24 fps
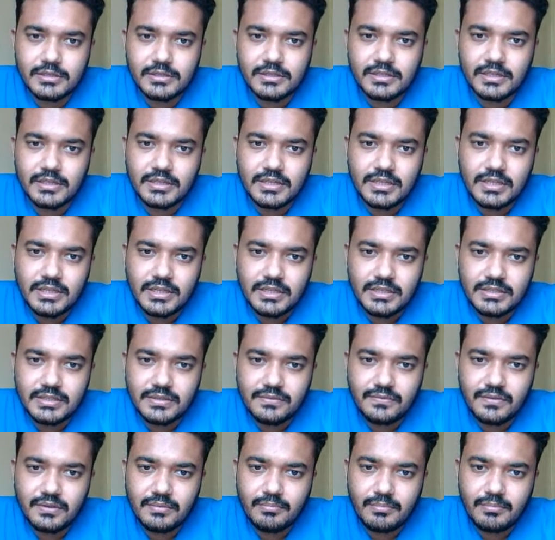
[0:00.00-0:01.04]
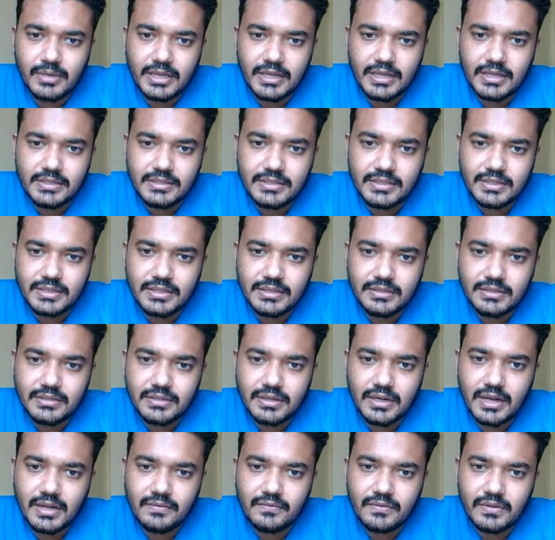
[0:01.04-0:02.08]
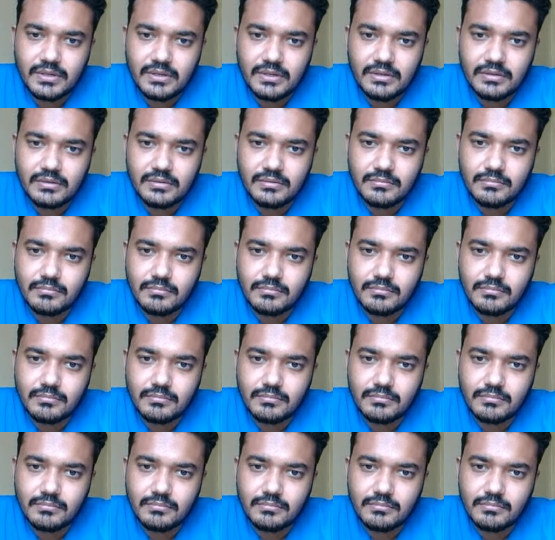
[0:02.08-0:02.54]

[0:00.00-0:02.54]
The thing is, if he plays here, I will